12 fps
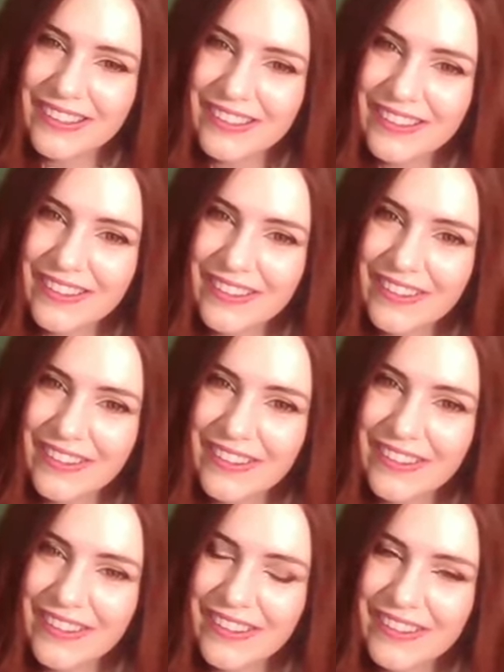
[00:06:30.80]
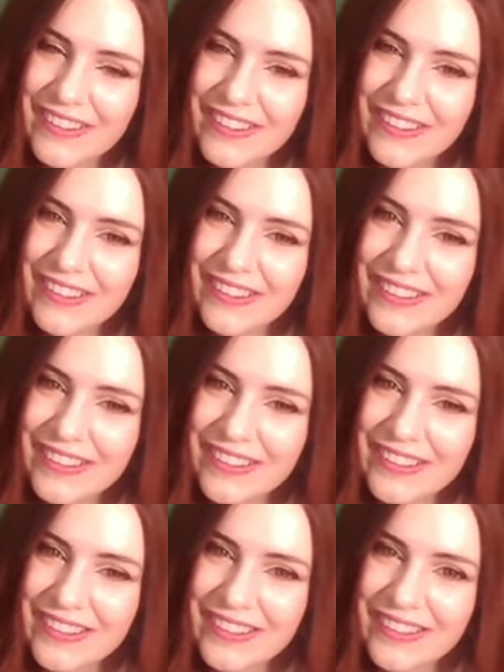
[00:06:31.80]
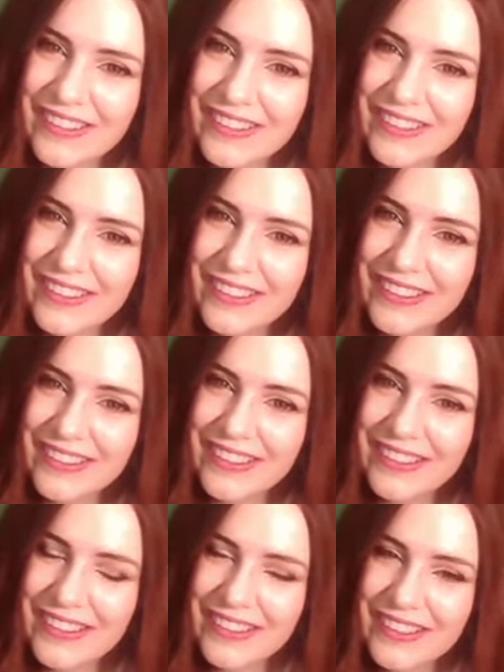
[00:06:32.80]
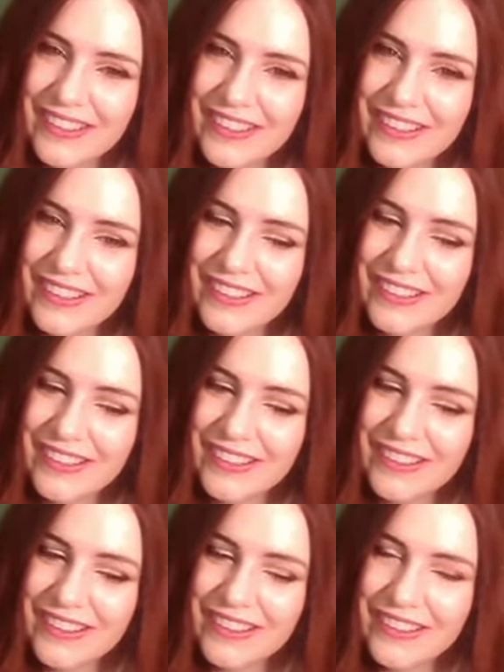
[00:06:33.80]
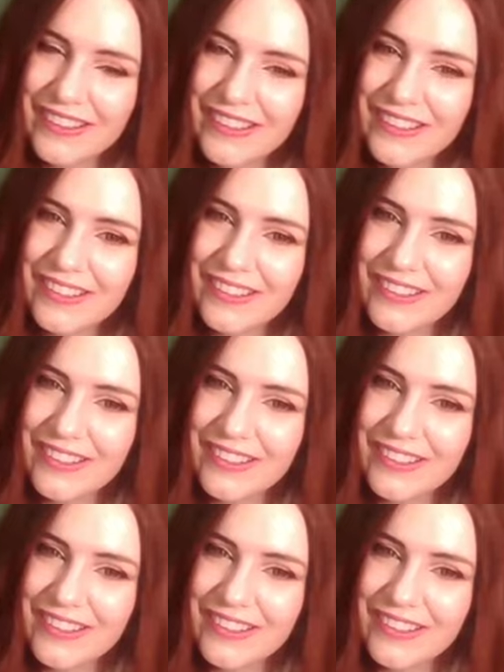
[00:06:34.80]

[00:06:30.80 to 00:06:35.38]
This person isn't speaking.